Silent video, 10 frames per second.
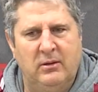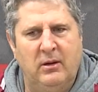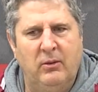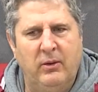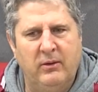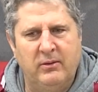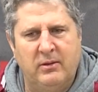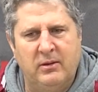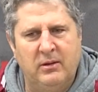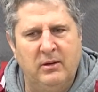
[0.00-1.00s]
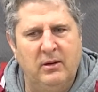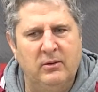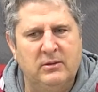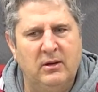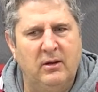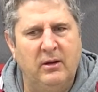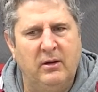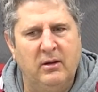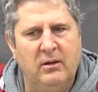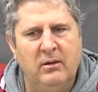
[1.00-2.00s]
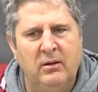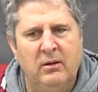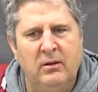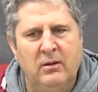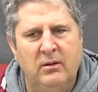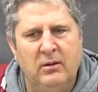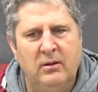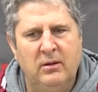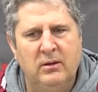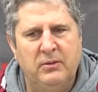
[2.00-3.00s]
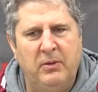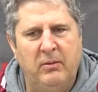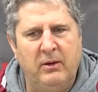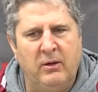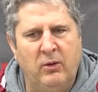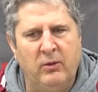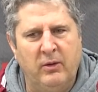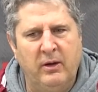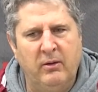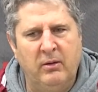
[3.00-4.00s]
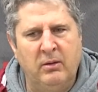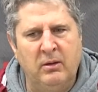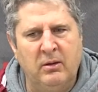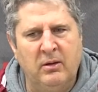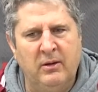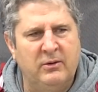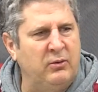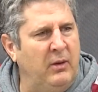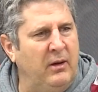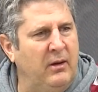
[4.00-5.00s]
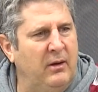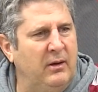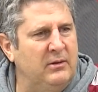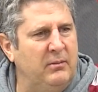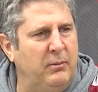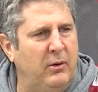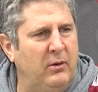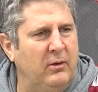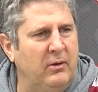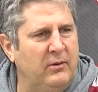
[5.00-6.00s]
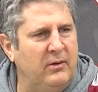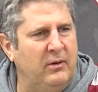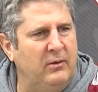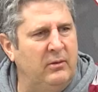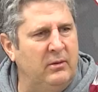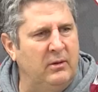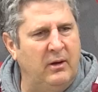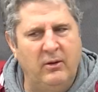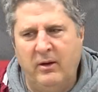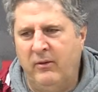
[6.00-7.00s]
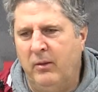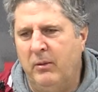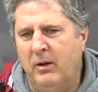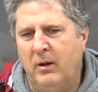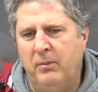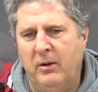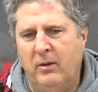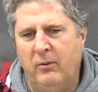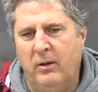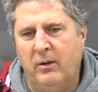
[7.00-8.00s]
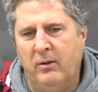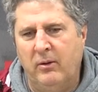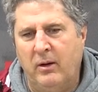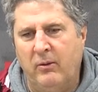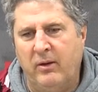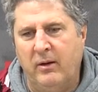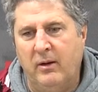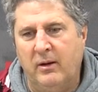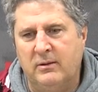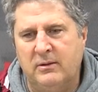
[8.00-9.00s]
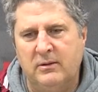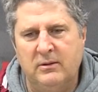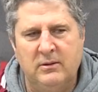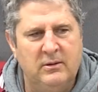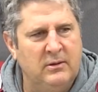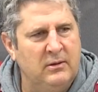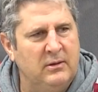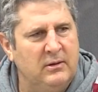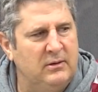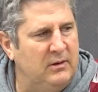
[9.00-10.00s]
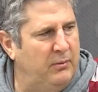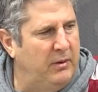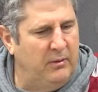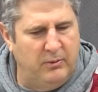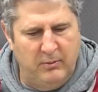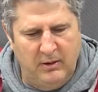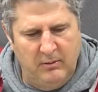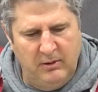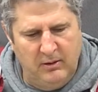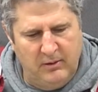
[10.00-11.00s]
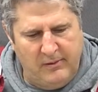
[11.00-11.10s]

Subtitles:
Our weather's, you know, it's not like it's probably colder here this week than it is in Boulder, so they don't have any monopoly on weather, not with us. Some people maybe.